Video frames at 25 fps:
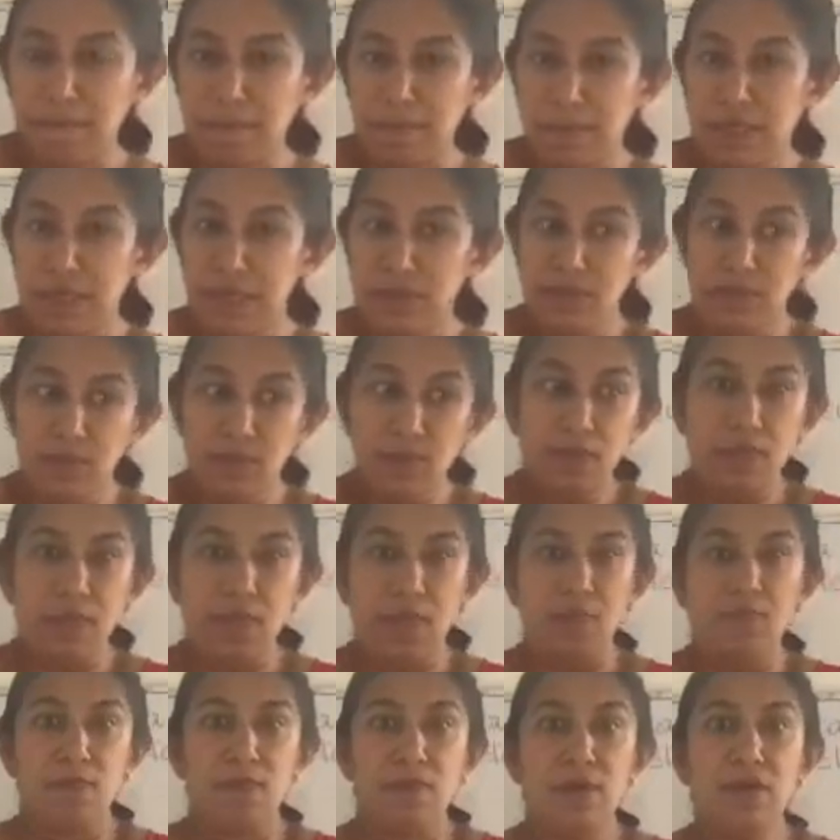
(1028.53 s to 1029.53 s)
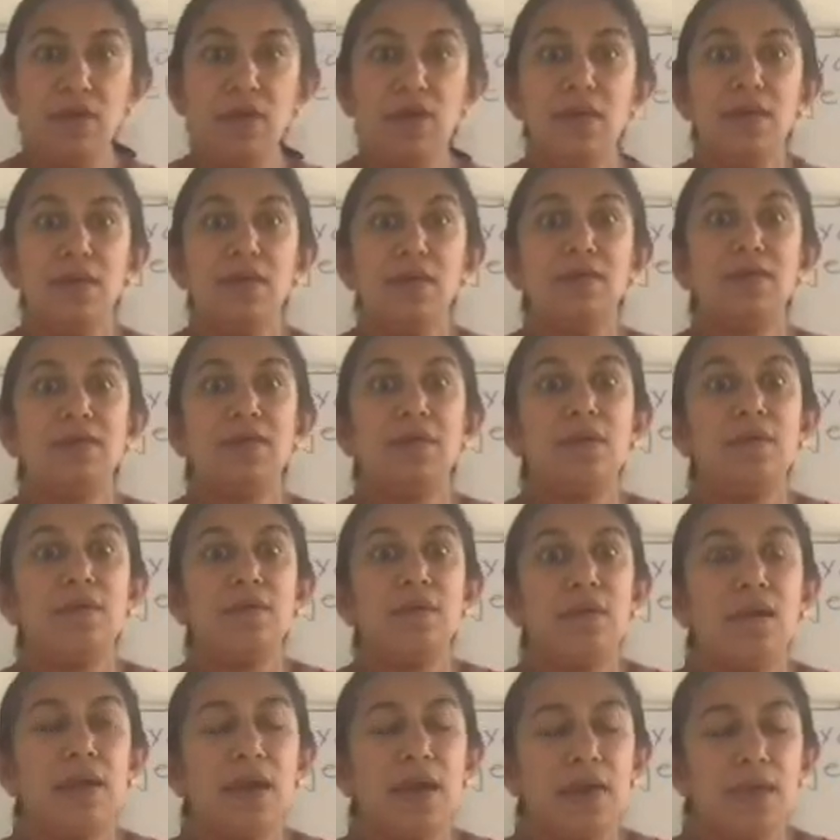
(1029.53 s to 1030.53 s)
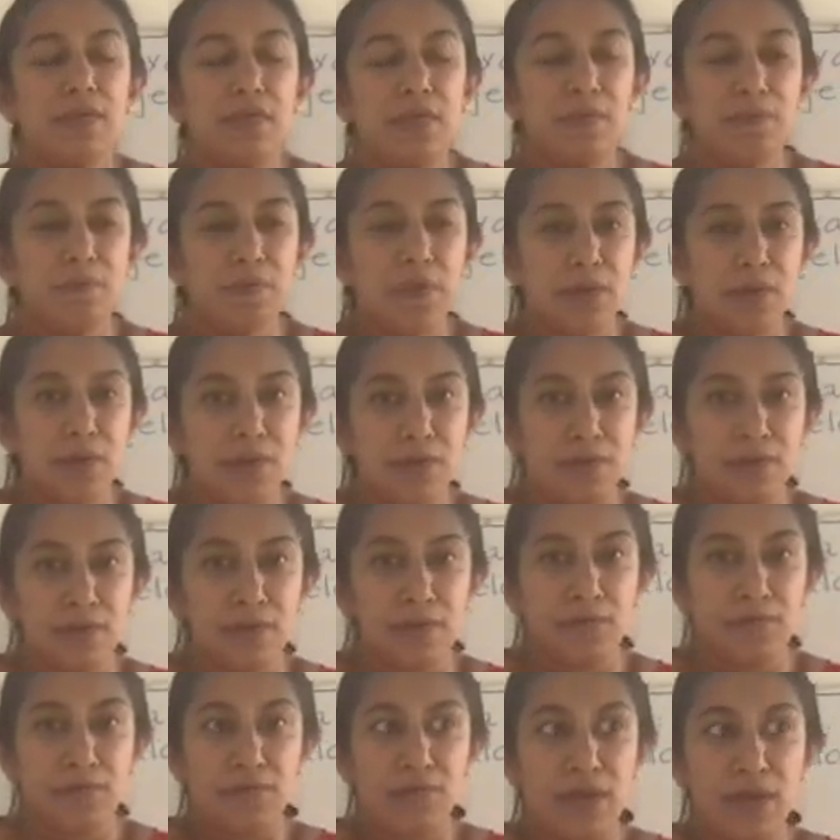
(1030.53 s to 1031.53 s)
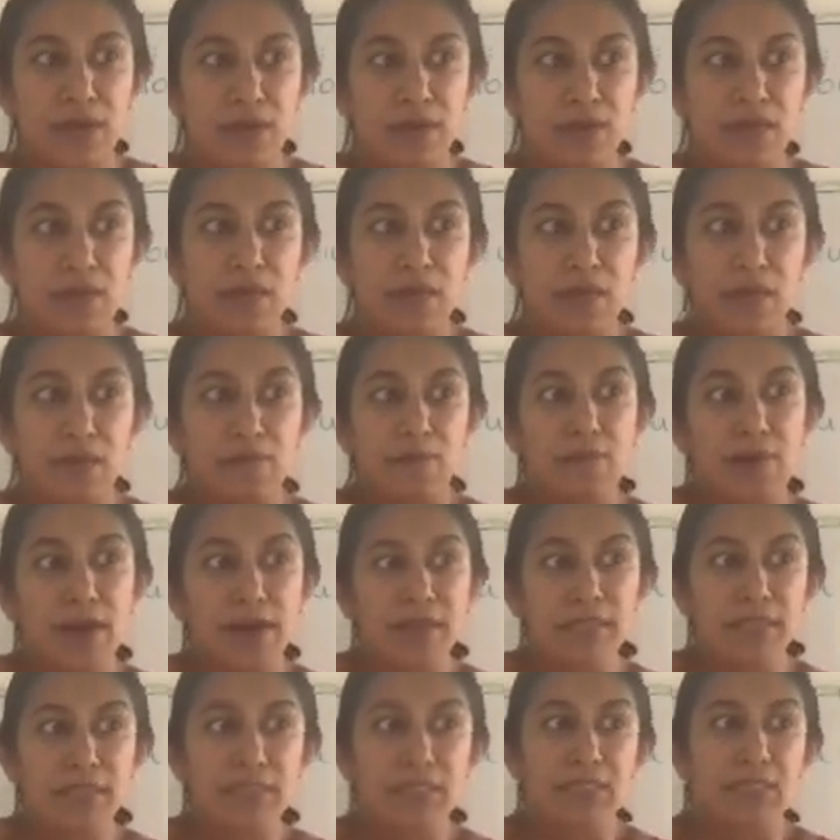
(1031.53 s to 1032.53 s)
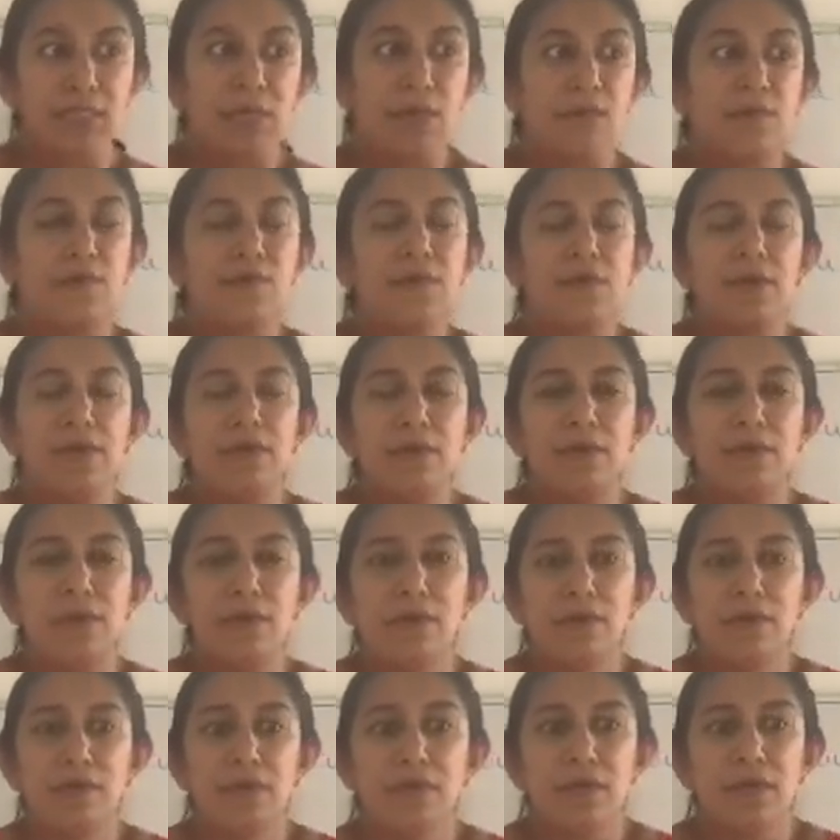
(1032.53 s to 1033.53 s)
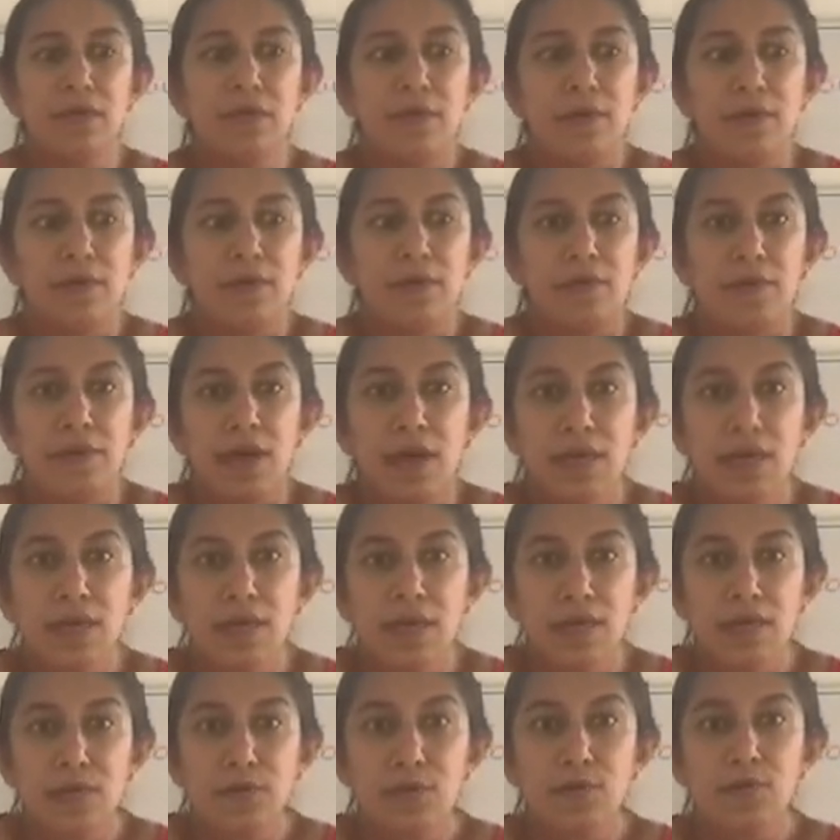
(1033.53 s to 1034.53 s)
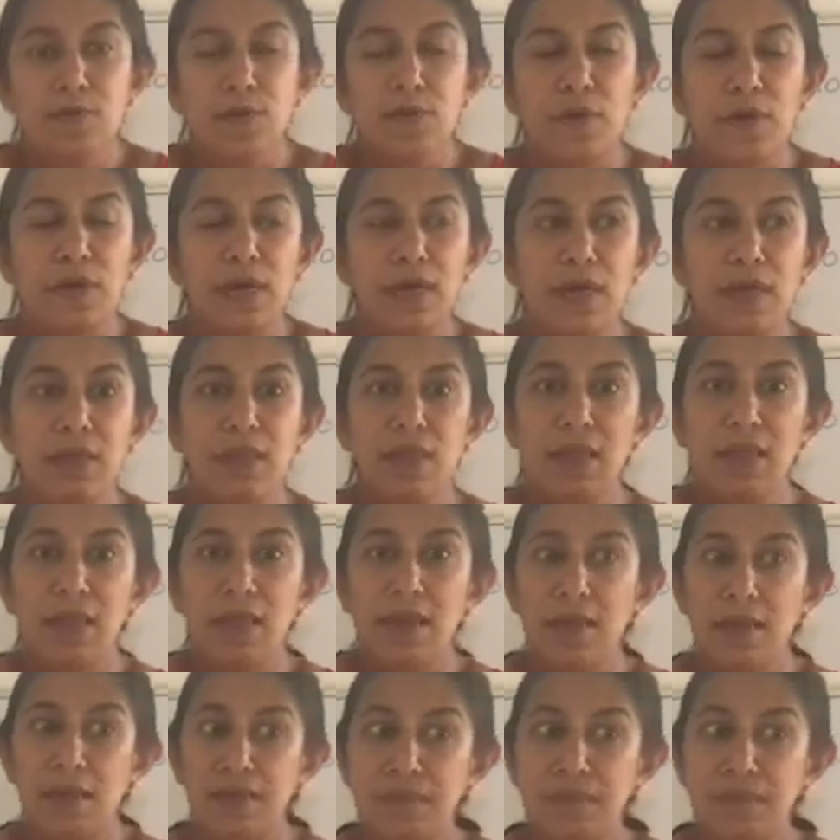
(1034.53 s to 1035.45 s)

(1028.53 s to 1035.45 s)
So they were segregated because of that. Whites were not ready to forget their